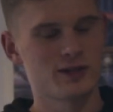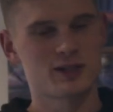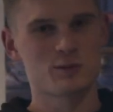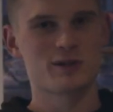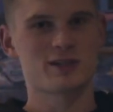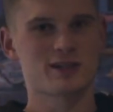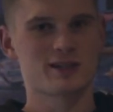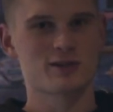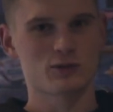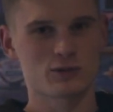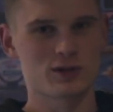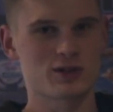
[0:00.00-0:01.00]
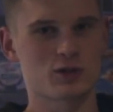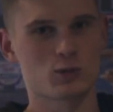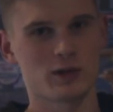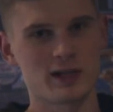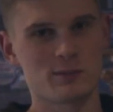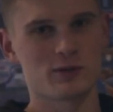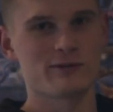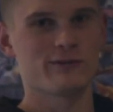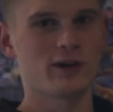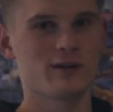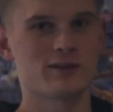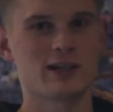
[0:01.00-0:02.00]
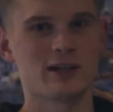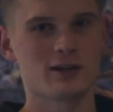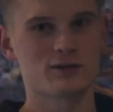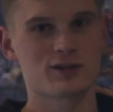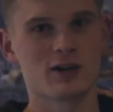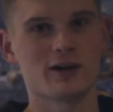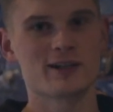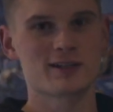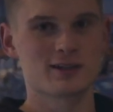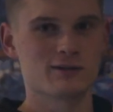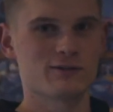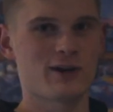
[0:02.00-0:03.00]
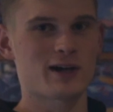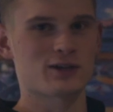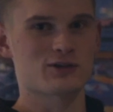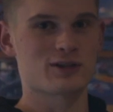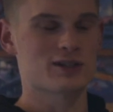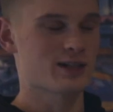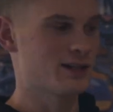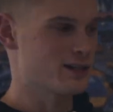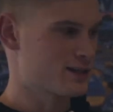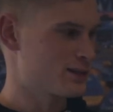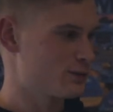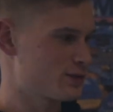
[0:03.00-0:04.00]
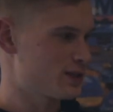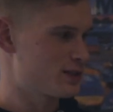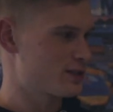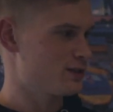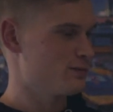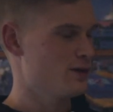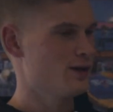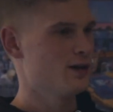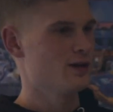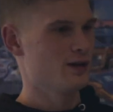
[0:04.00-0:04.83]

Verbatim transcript: This means this exhaust is 20.5 kilos lighter than the factory stainless steel system.